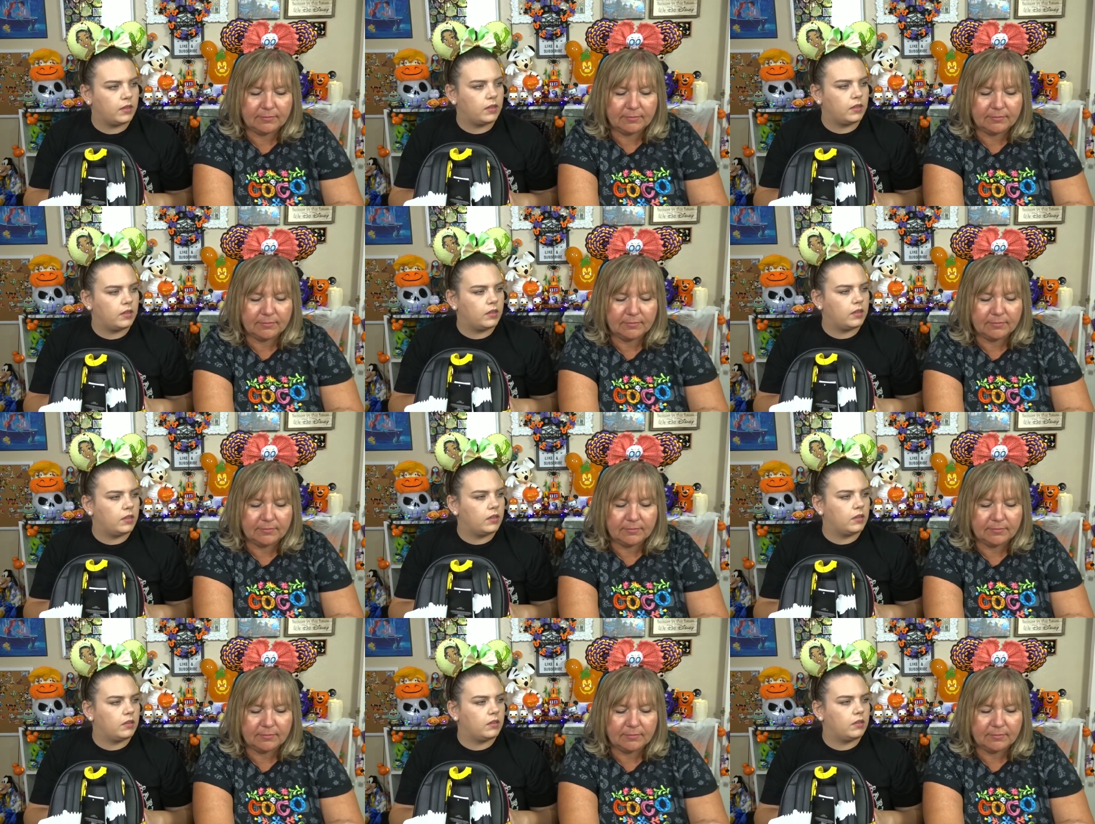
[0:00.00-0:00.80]

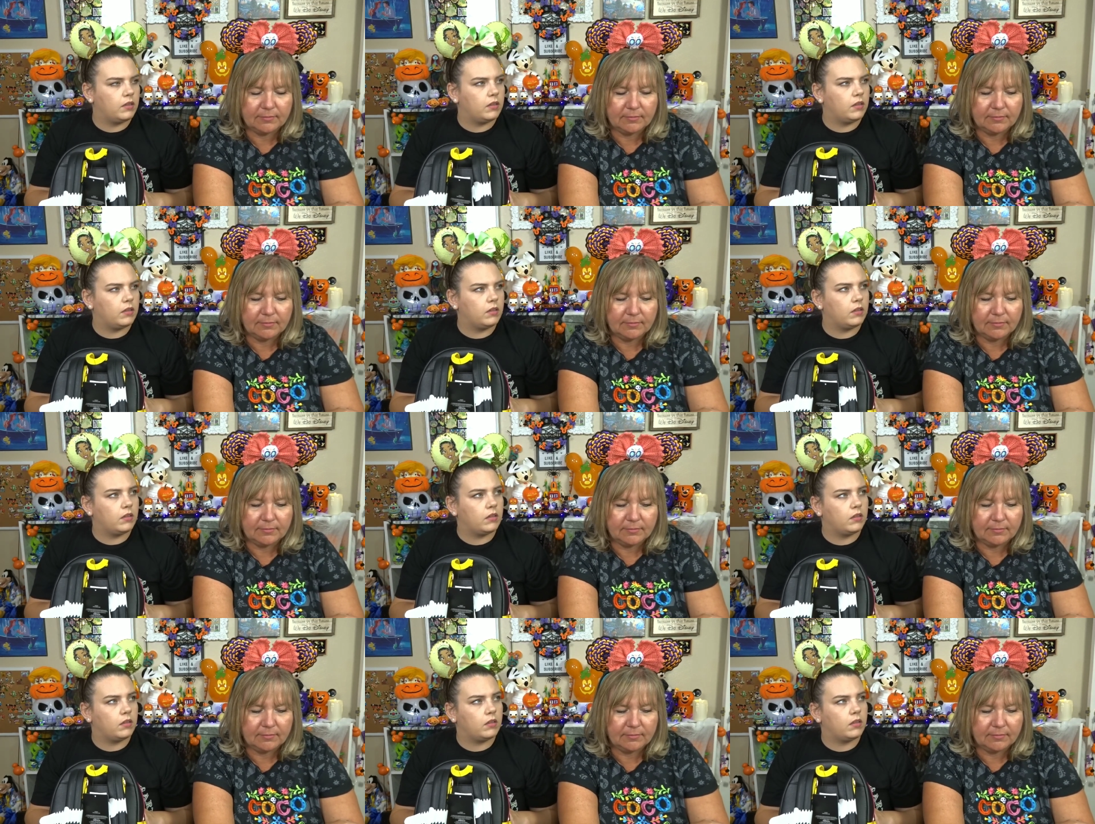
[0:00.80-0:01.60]

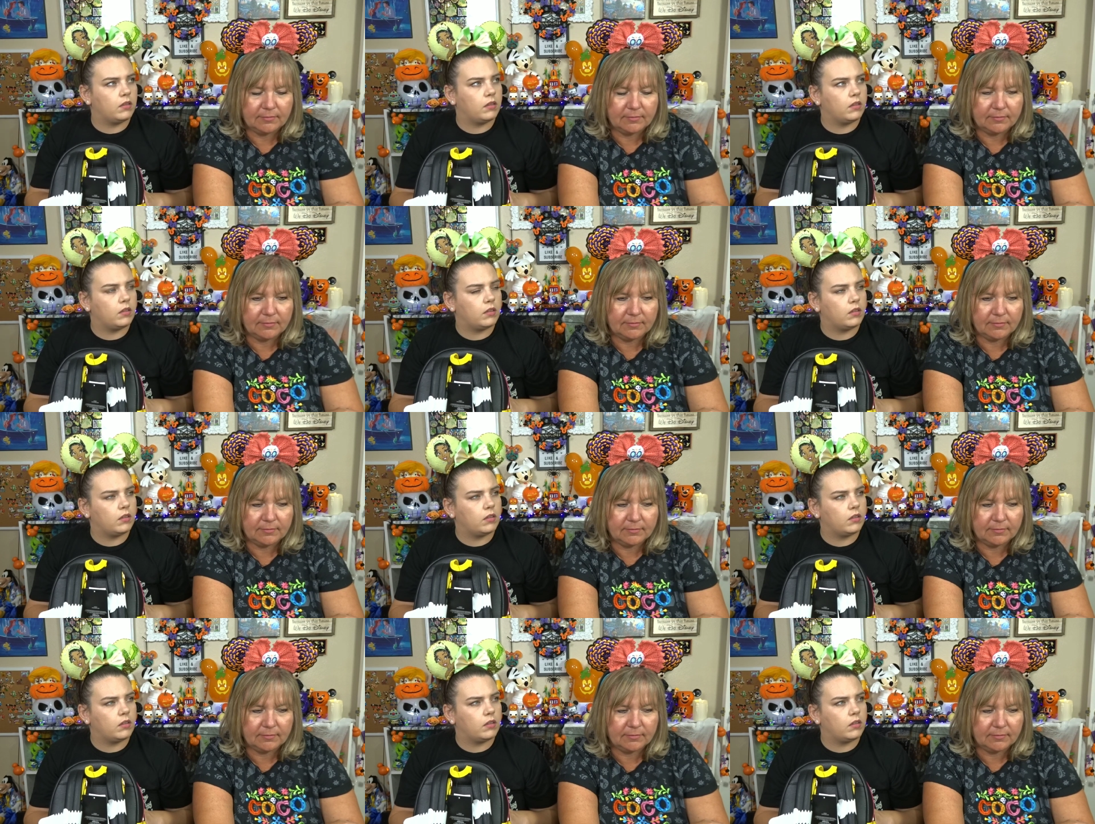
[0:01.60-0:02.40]

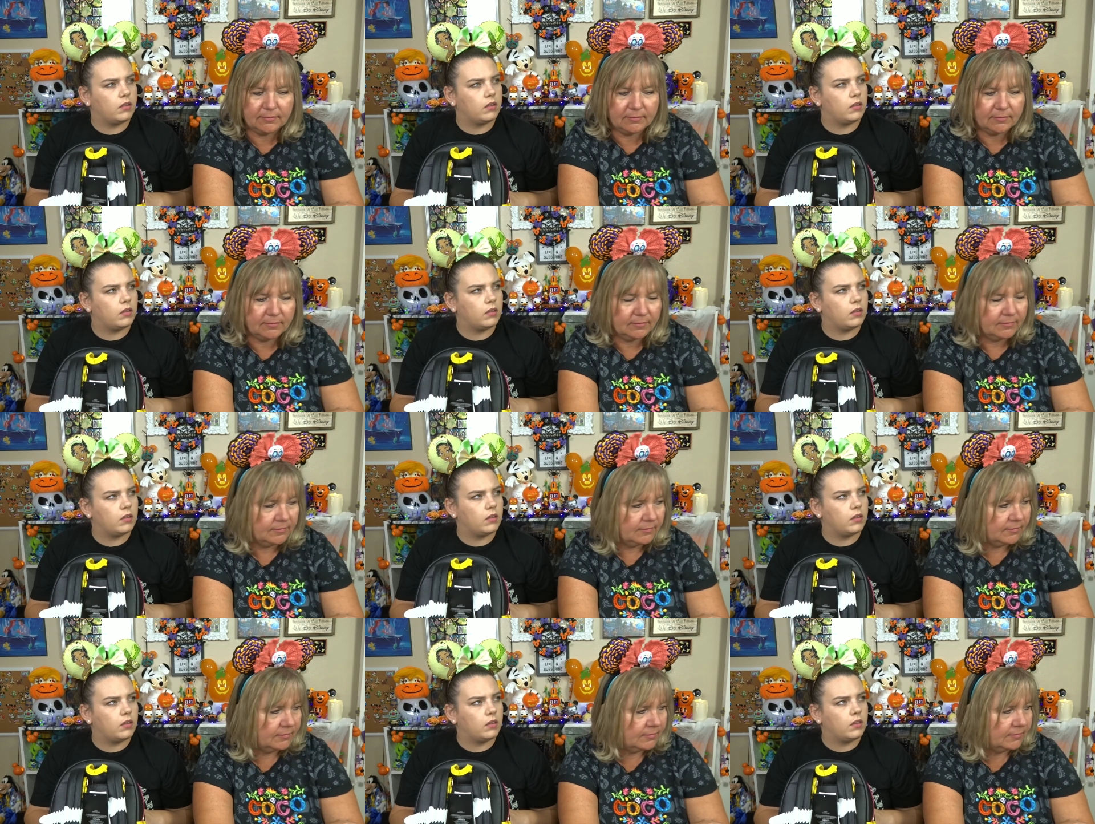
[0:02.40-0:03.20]

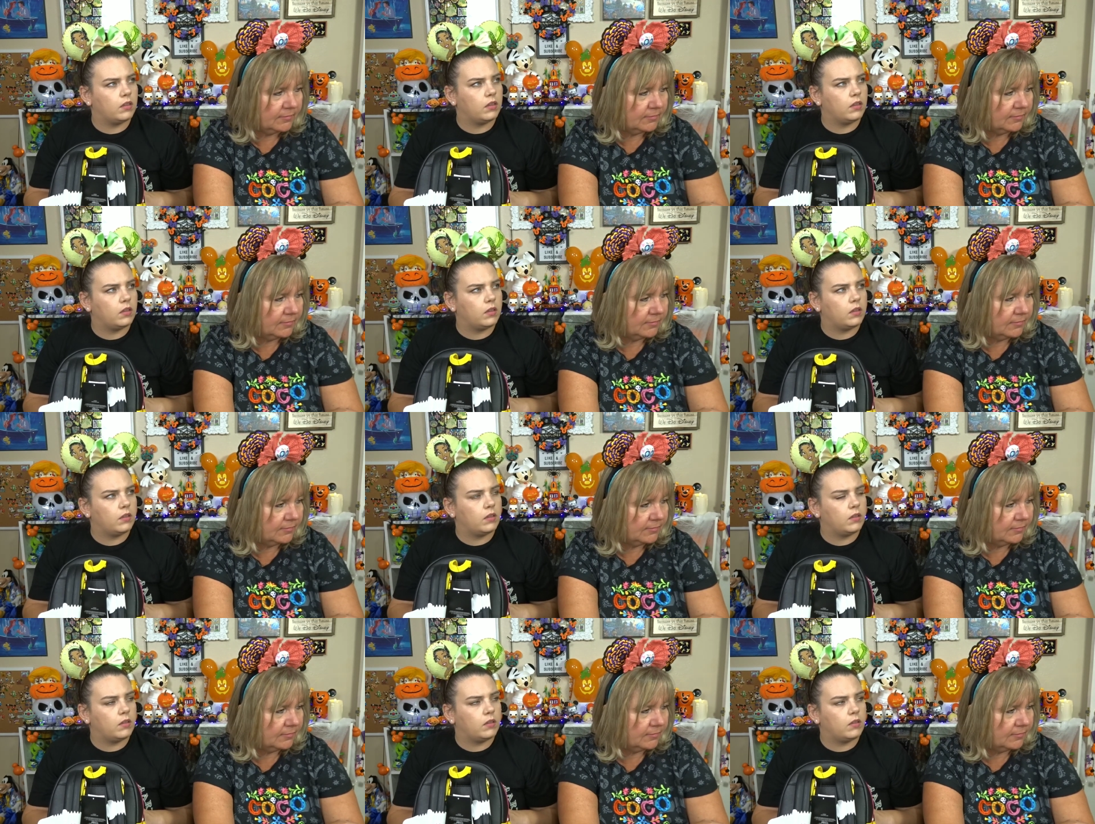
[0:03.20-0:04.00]

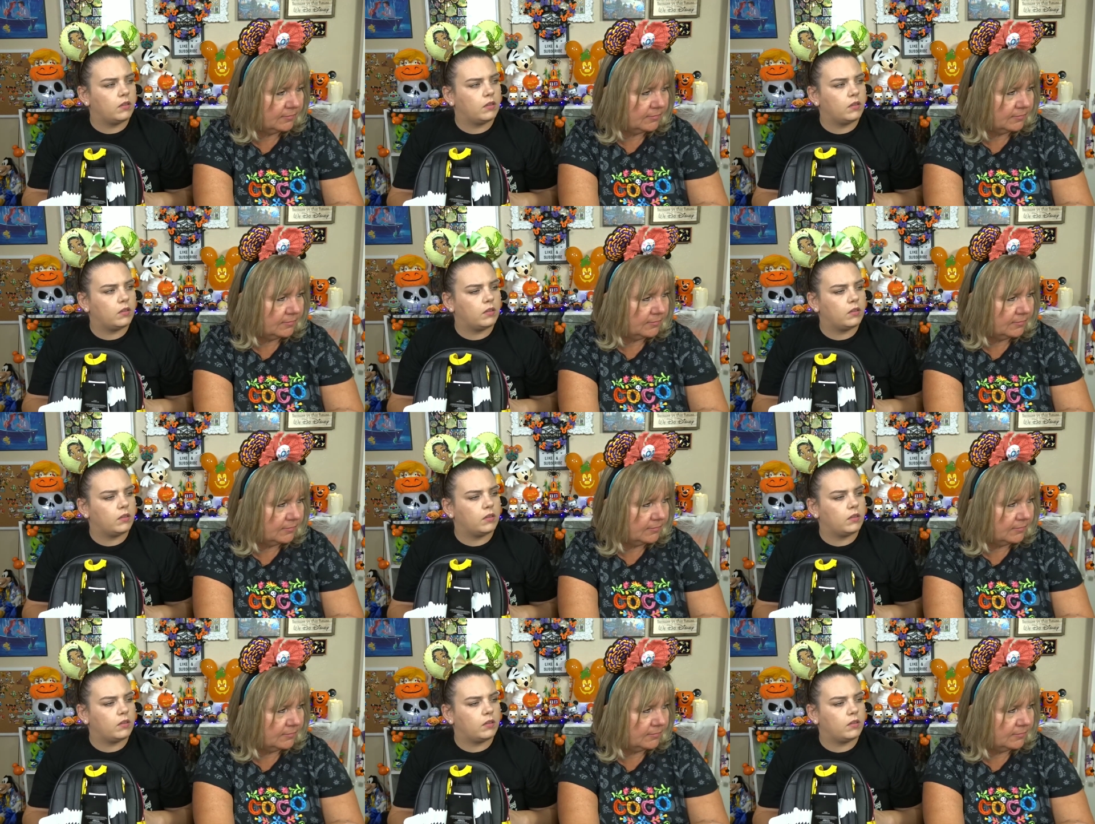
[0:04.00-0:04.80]

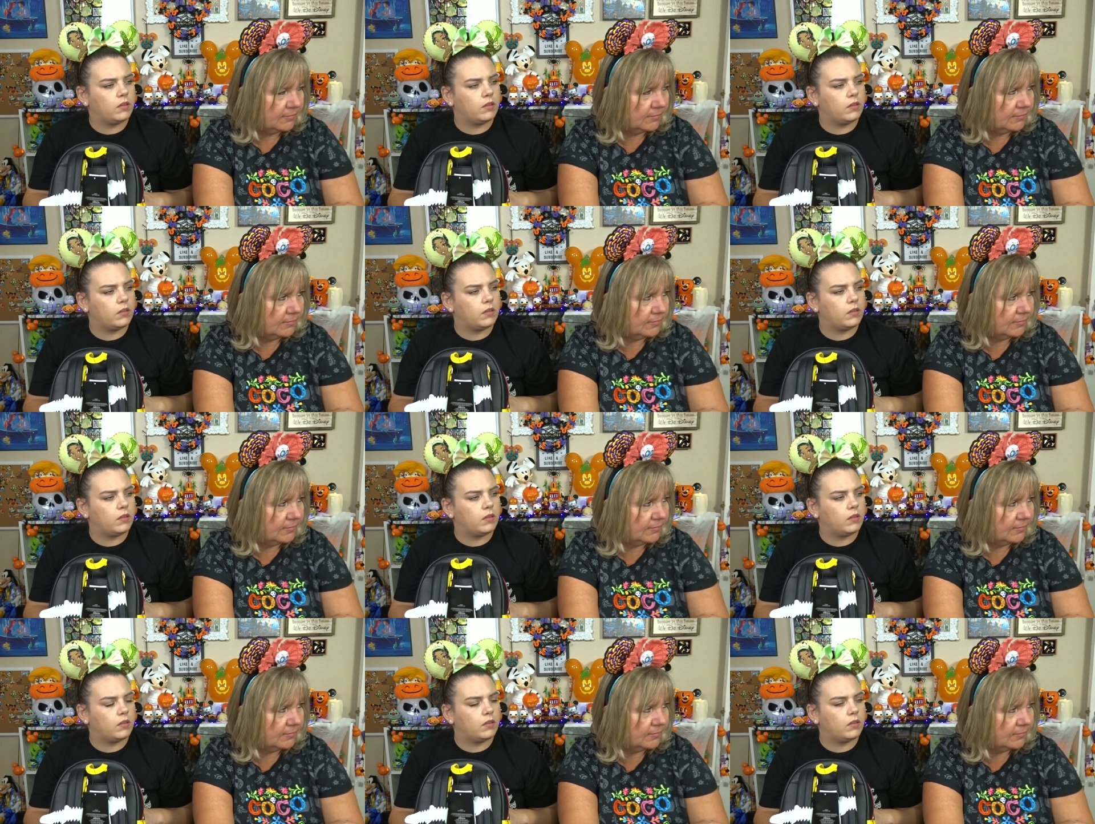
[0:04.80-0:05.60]

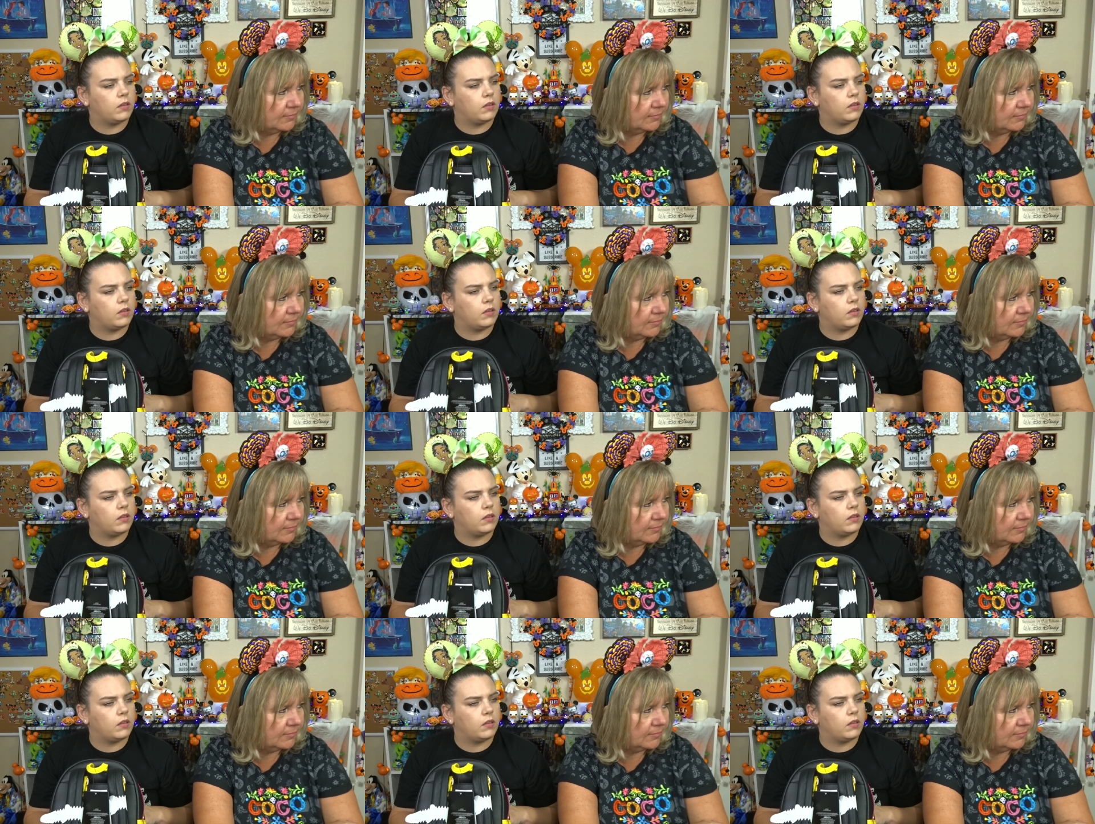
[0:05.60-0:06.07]
(silence)